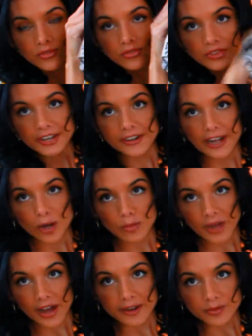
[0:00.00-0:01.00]
flared
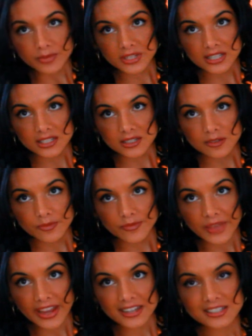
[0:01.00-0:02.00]
out bottom
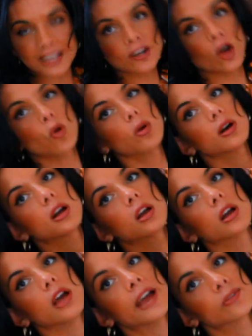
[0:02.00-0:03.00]
pants. I know
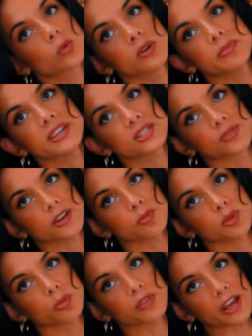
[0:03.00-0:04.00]
everyone makes fun
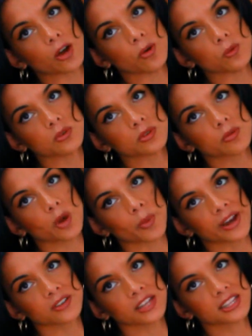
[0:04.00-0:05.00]
of people that own a
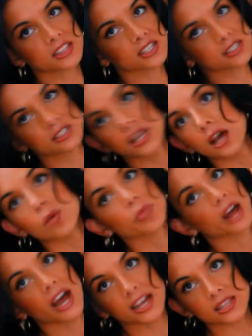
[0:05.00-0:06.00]
pair like this,
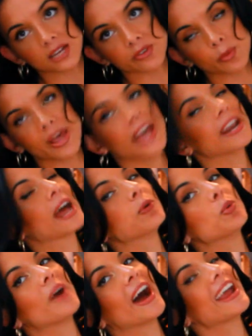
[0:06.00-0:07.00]
but I love them and I
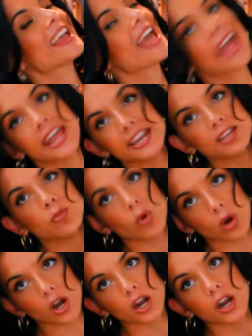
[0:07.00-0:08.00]
will buy 80
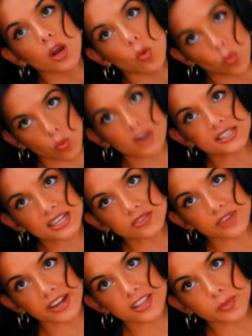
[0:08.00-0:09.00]
more once I
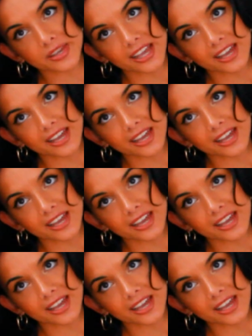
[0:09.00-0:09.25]
find them